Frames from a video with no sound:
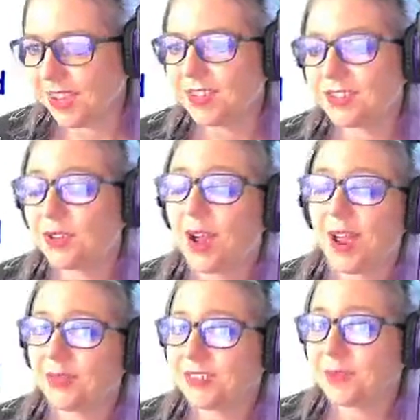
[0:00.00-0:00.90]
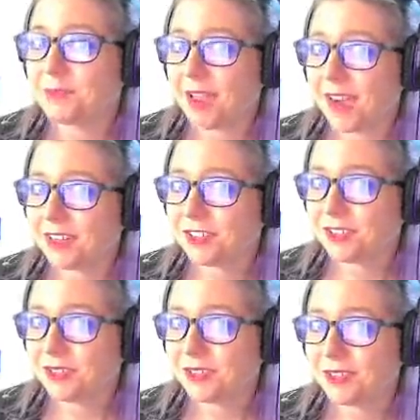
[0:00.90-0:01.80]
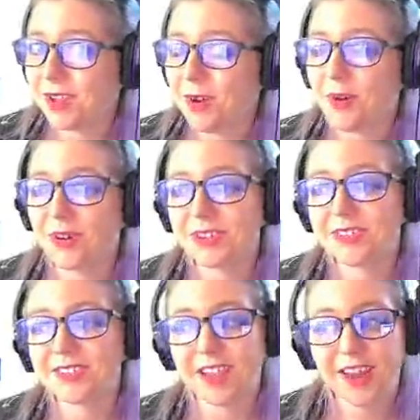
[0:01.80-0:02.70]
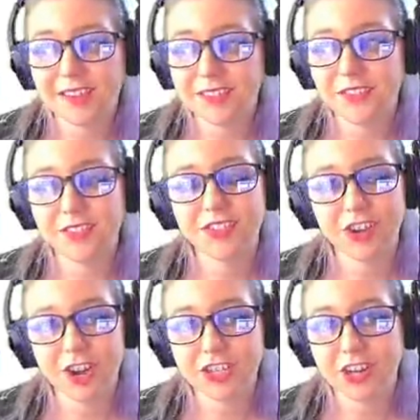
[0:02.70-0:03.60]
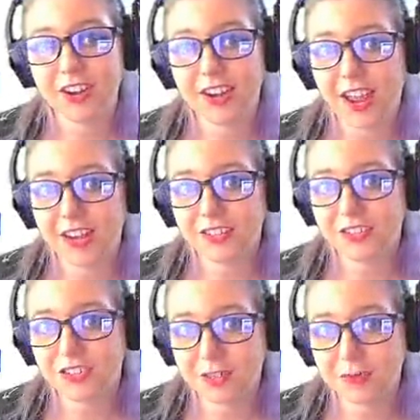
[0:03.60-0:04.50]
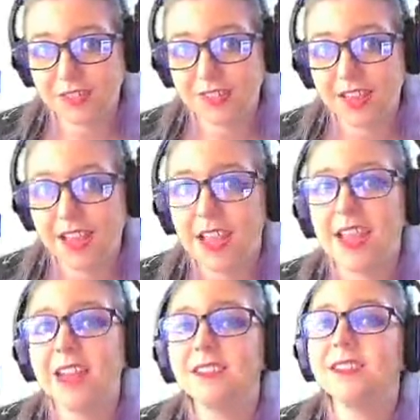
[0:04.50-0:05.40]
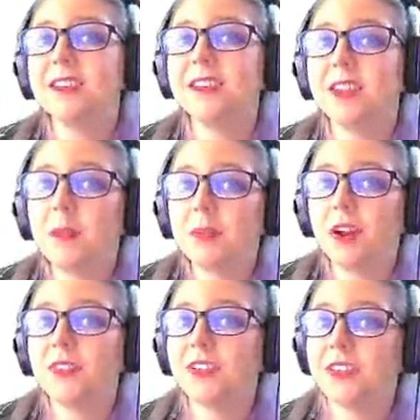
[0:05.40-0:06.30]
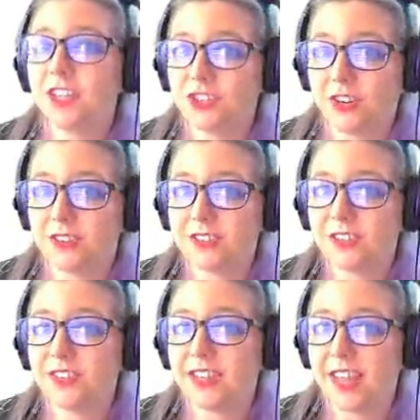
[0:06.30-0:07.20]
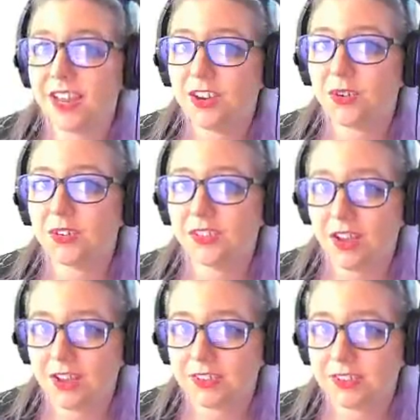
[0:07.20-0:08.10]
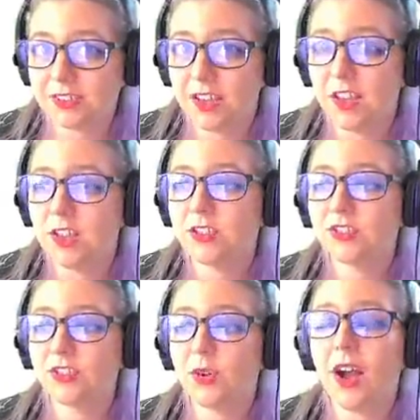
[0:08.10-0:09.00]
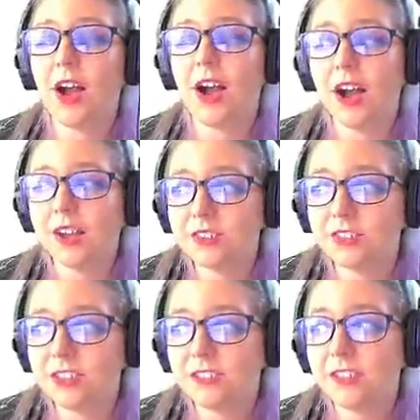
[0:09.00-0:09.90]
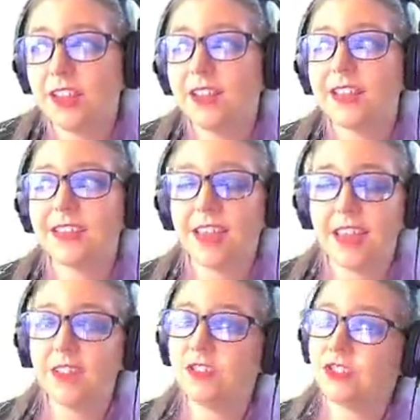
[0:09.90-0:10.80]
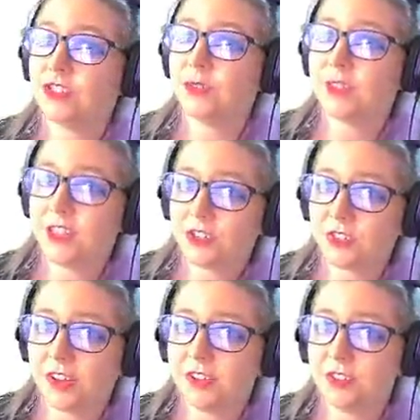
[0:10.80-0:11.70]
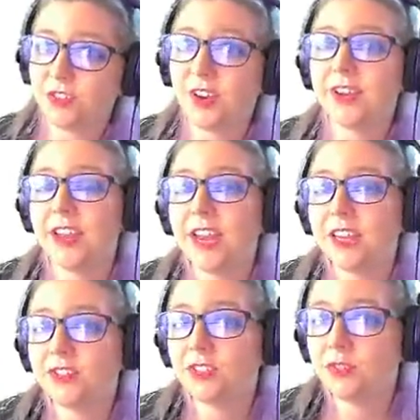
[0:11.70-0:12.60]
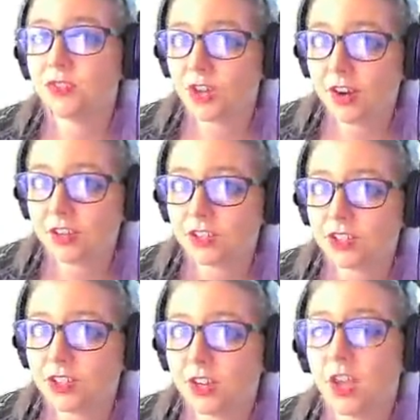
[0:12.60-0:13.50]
So how is the magnitude or size of a charge on an ion determined? It's the number of electrons that have gained or lost. So oxygen gains 2 electrons for a -2 charge.